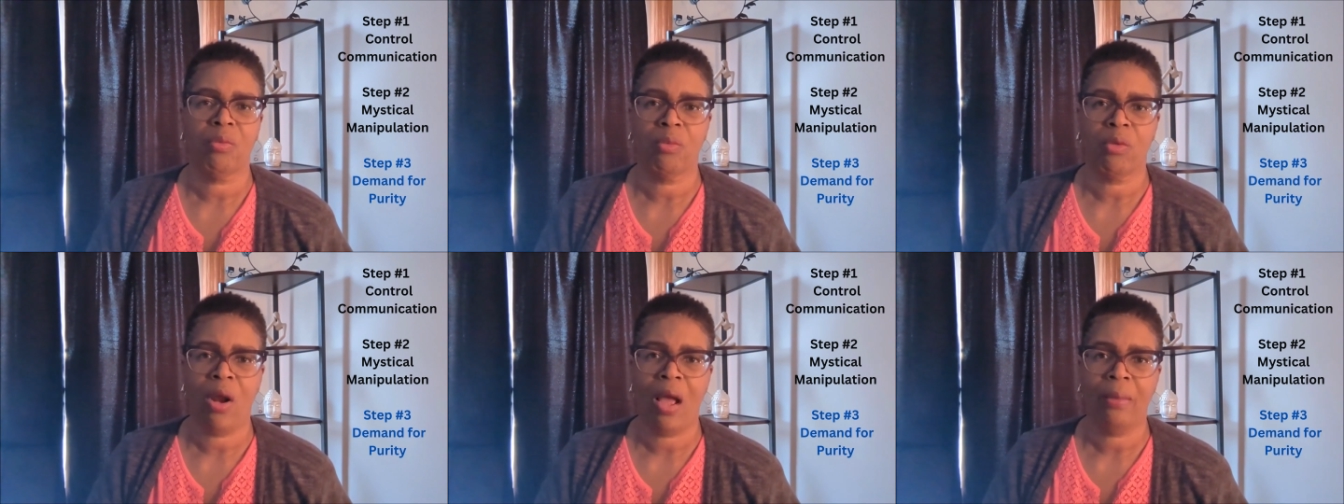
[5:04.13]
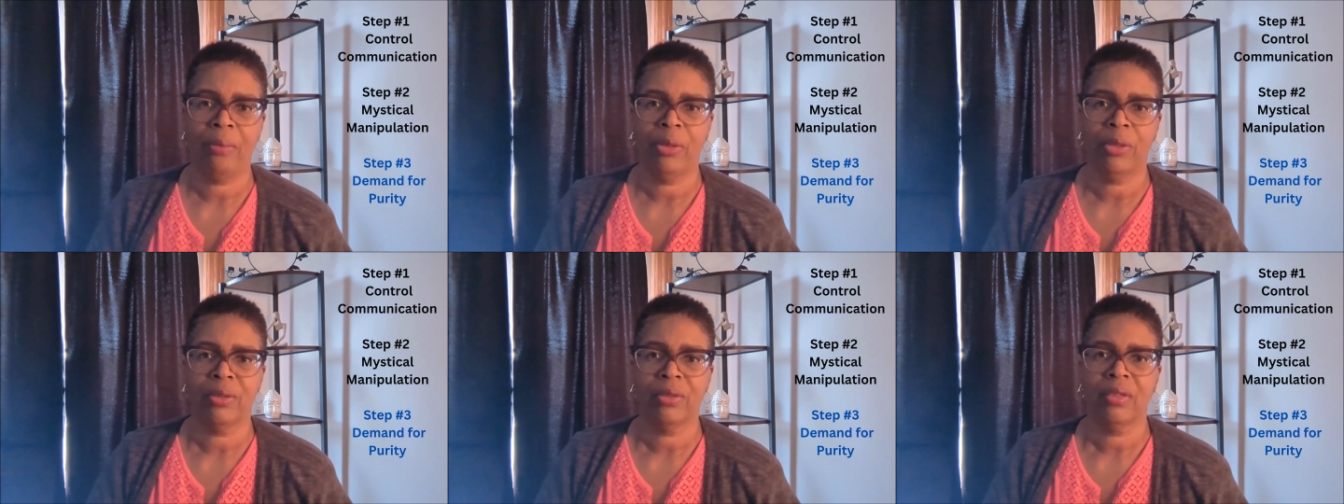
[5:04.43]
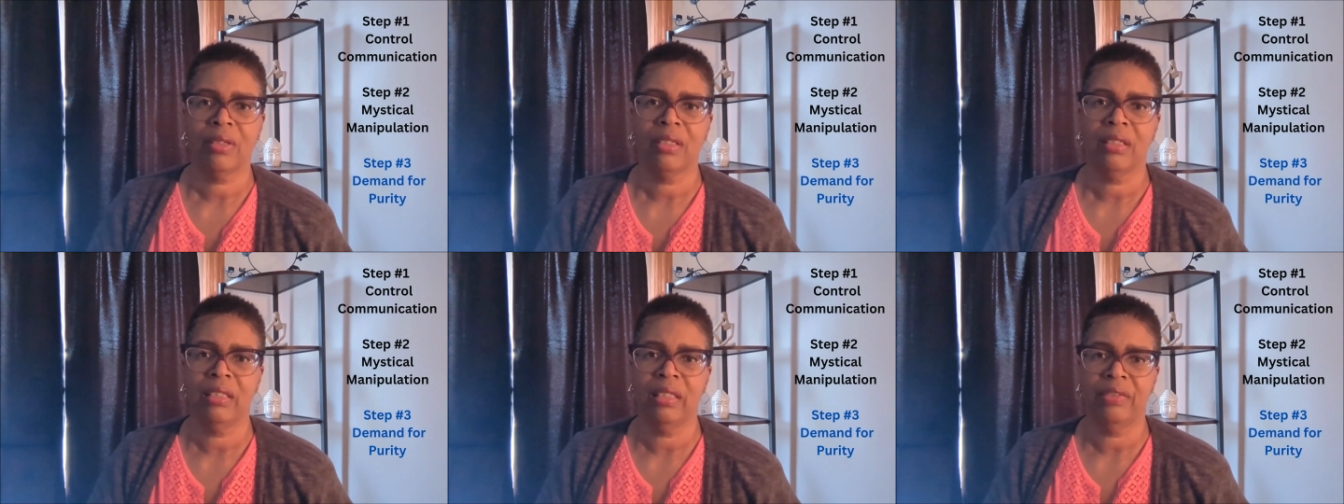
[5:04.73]
from Robert
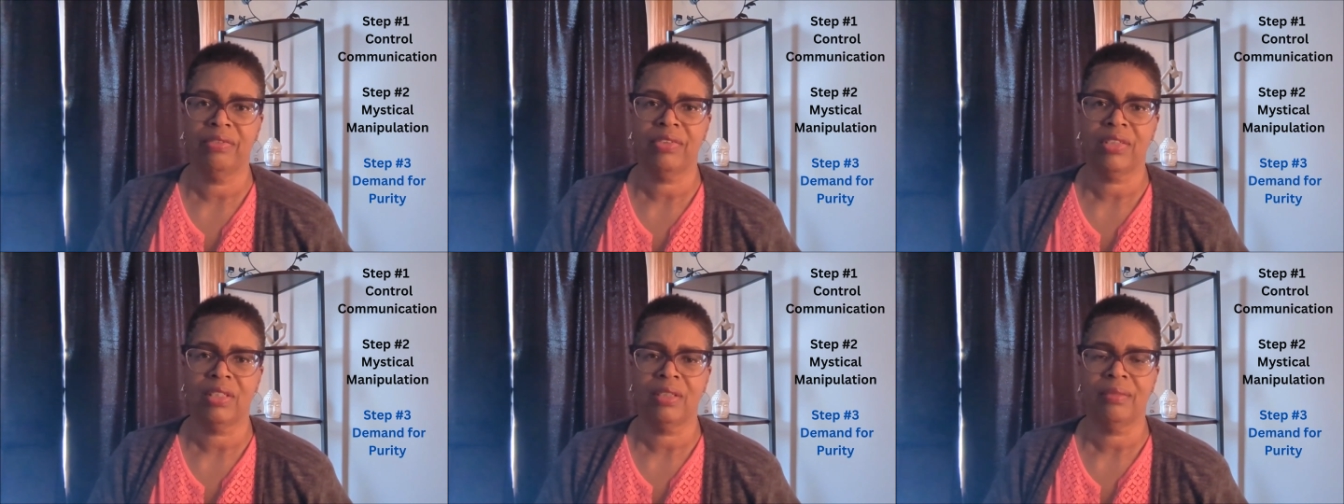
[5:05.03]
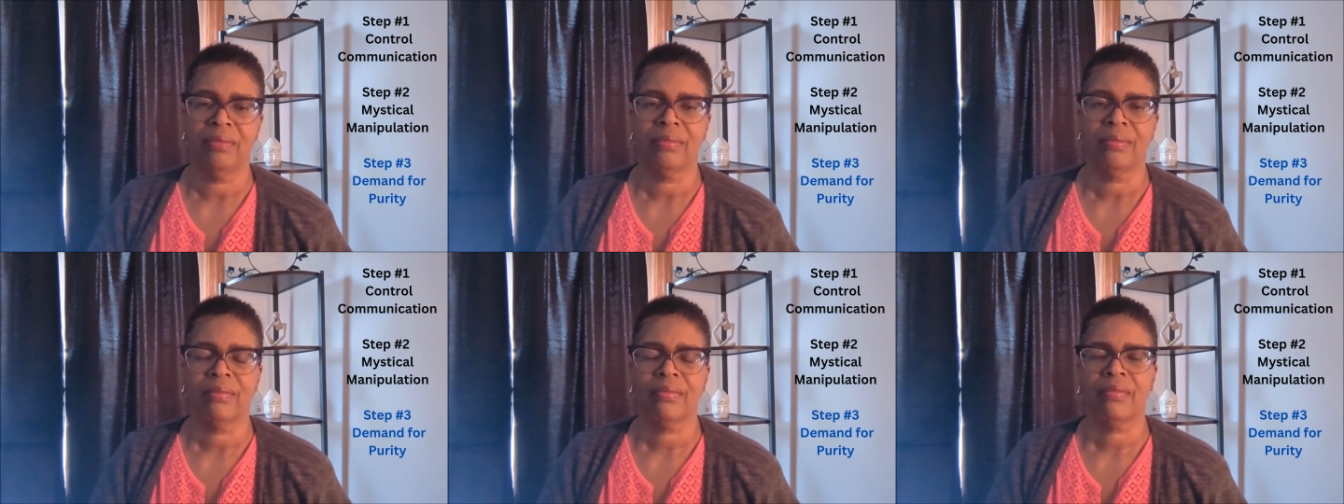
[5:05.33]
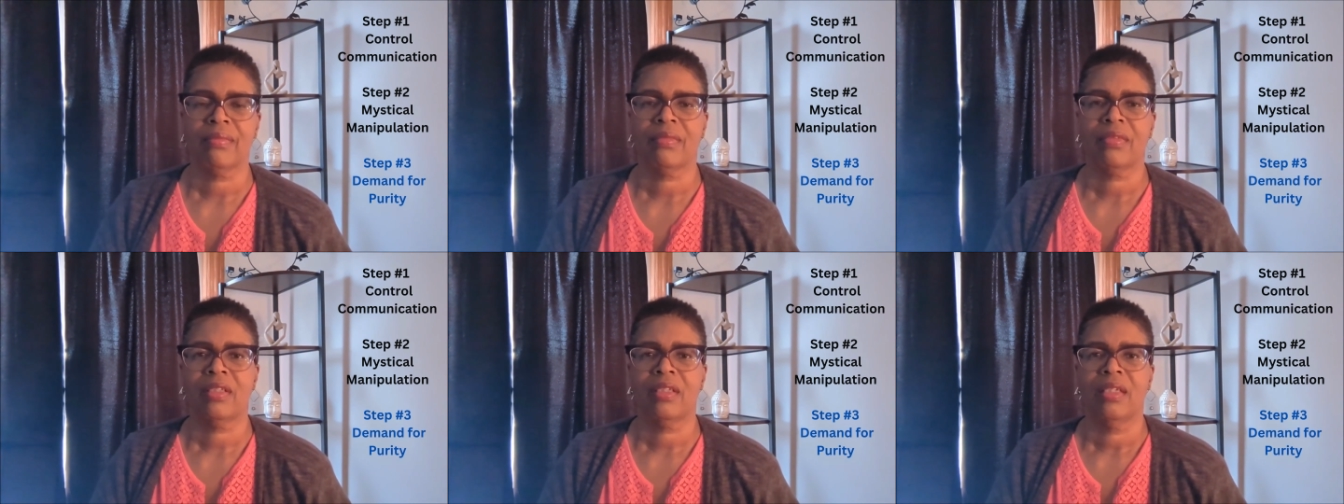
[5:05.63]
Lifton.
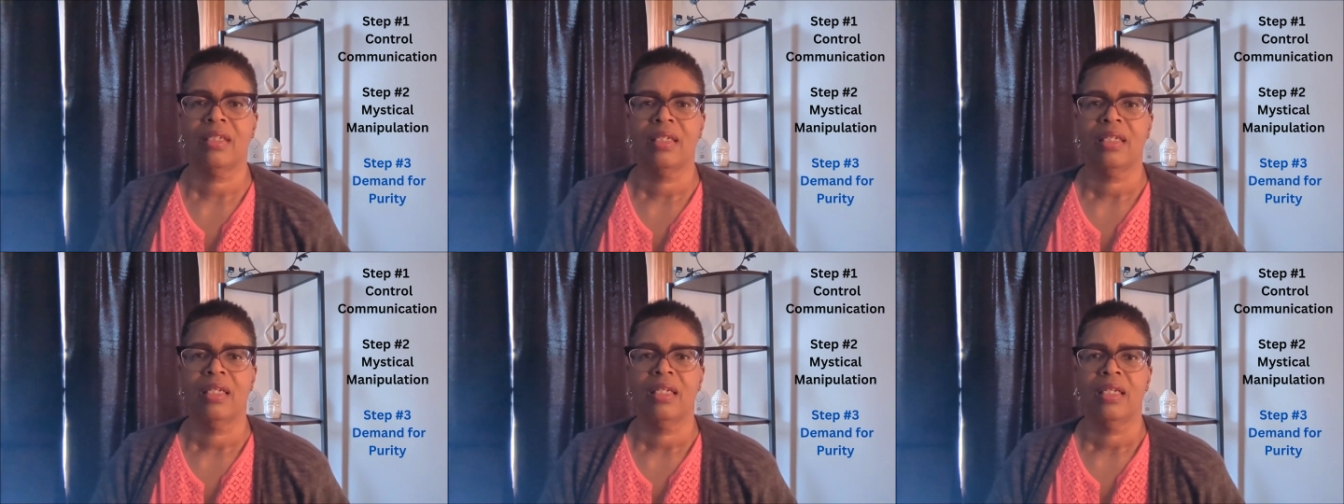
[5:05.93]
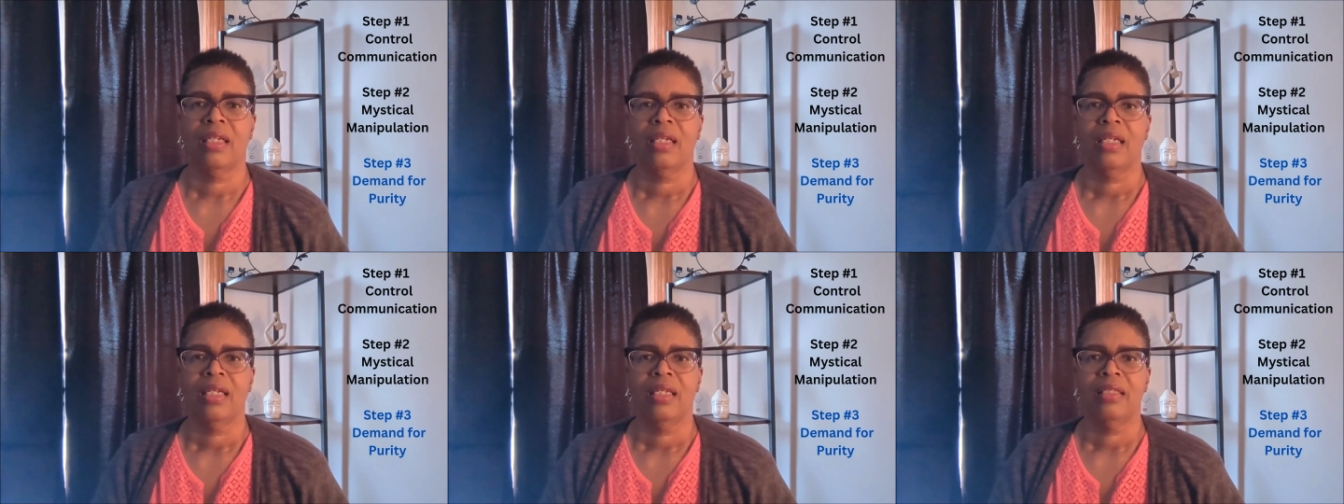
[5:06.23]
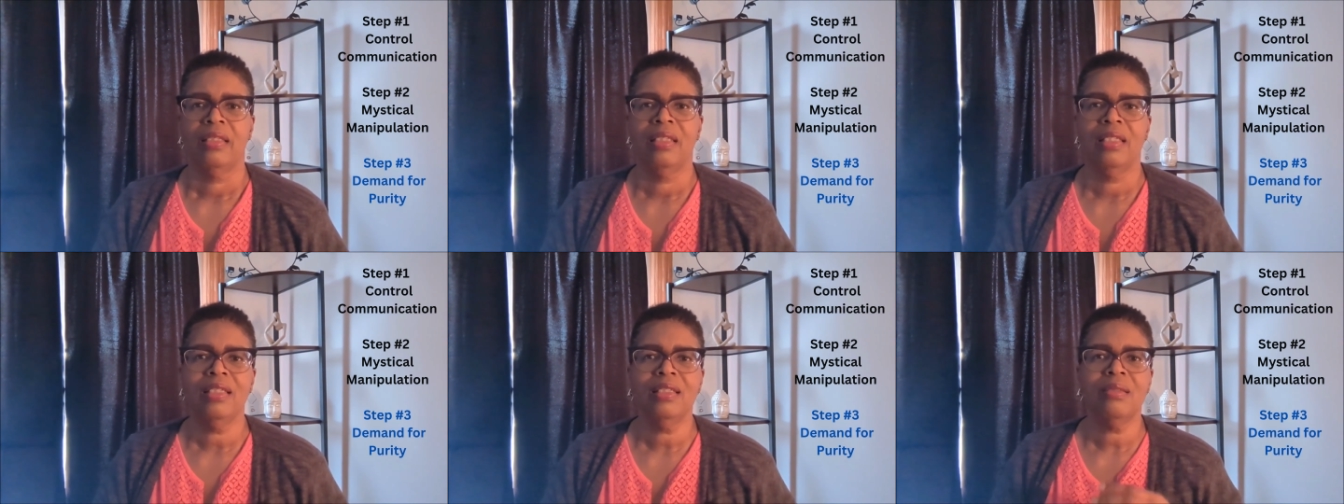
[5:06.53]

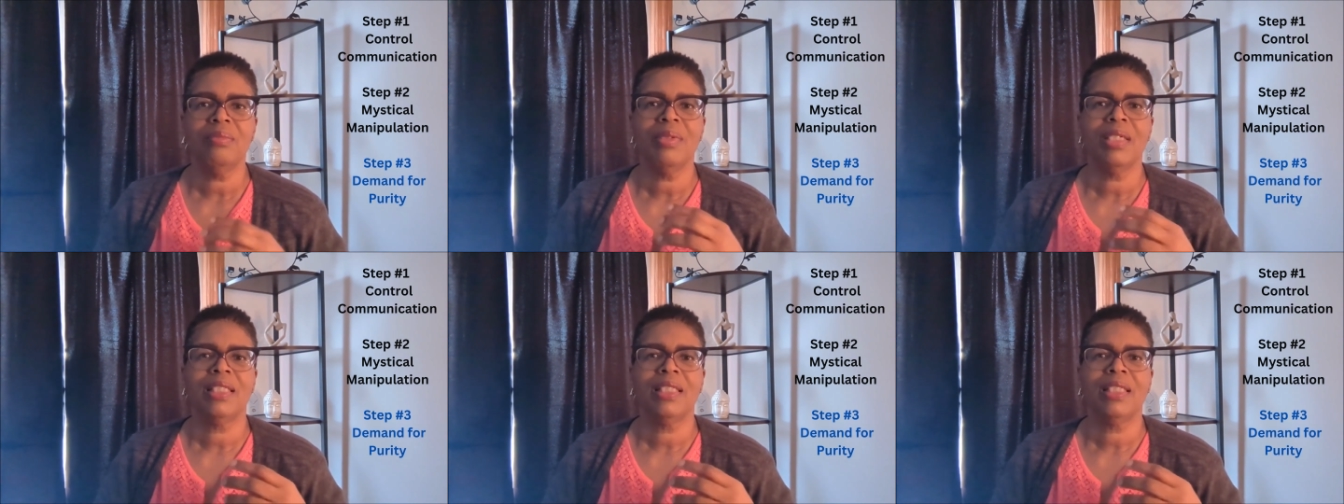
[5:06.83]
This